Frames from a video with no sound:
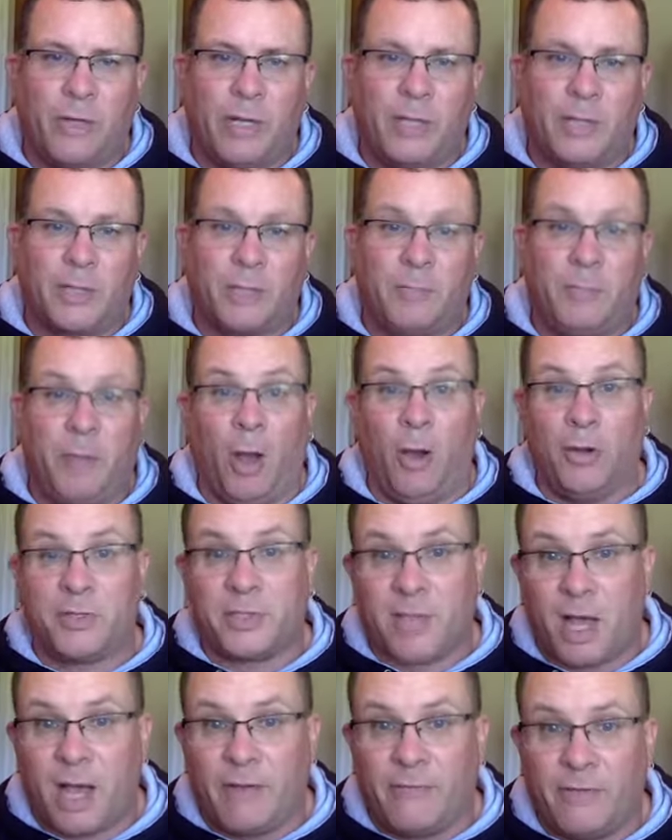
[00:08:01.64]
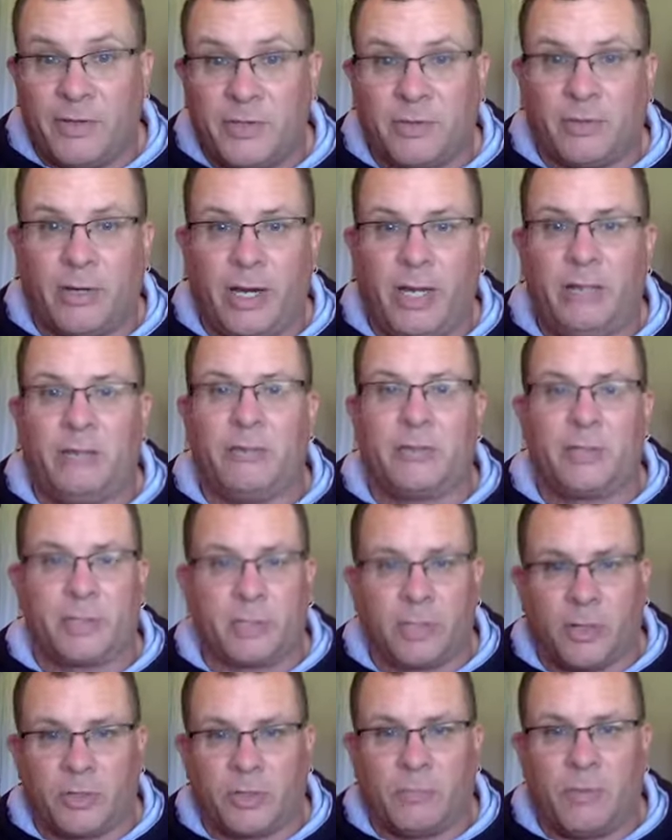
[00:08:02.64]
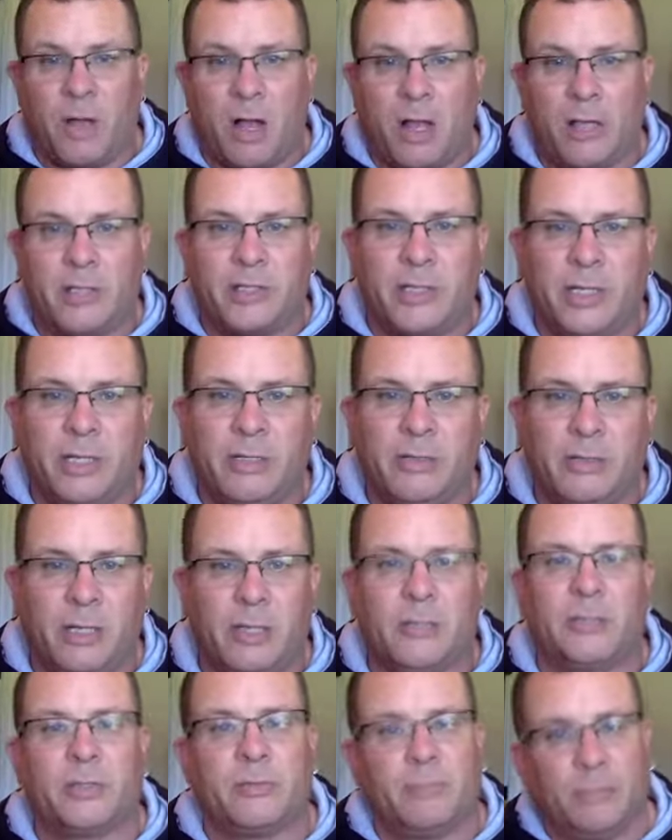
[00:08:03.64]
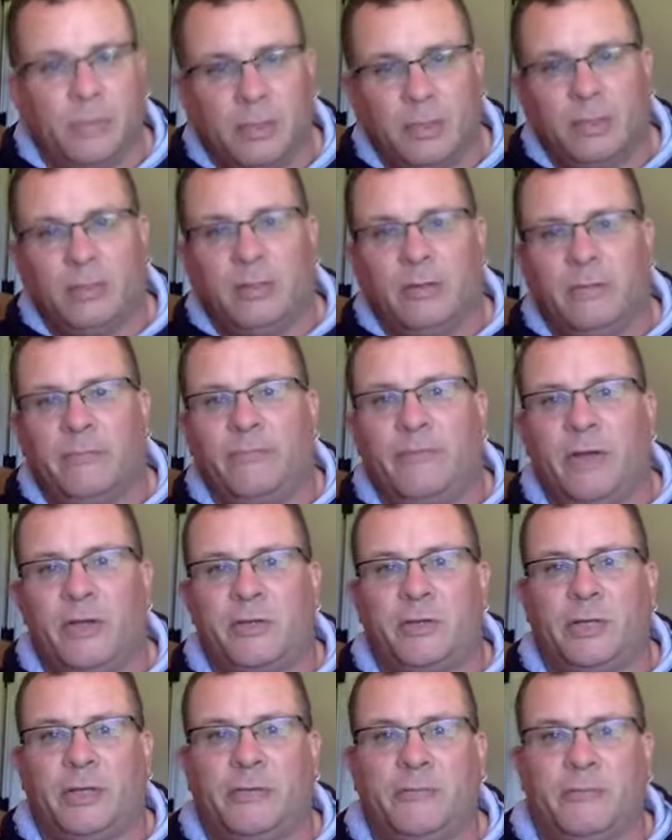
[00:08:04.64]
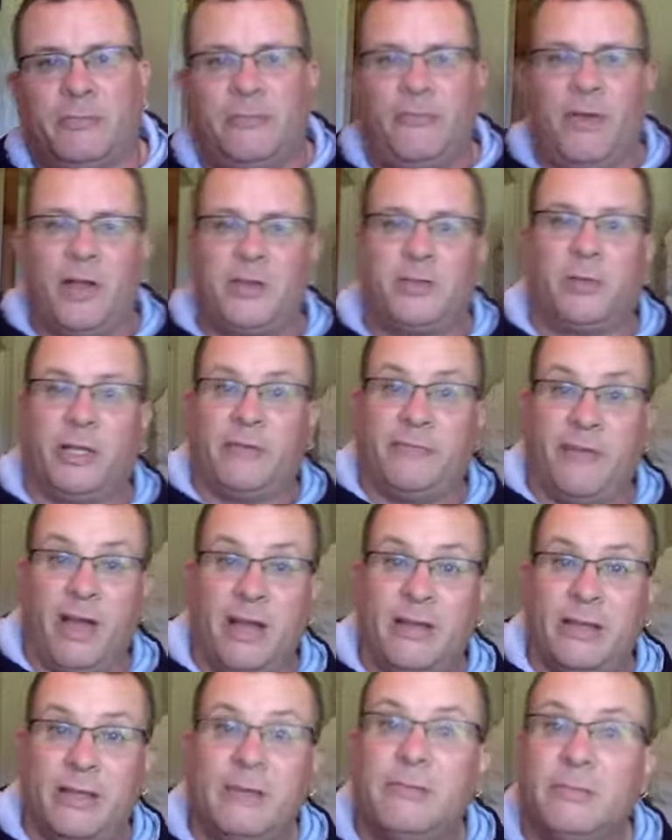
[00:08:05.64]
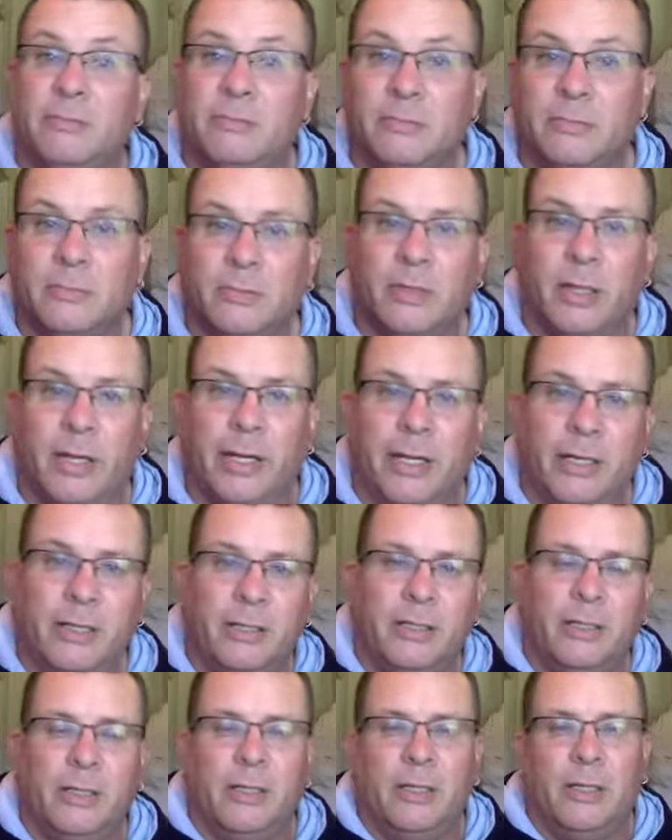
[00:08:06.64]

it's post office, right? Social policy, it's federally funded, right?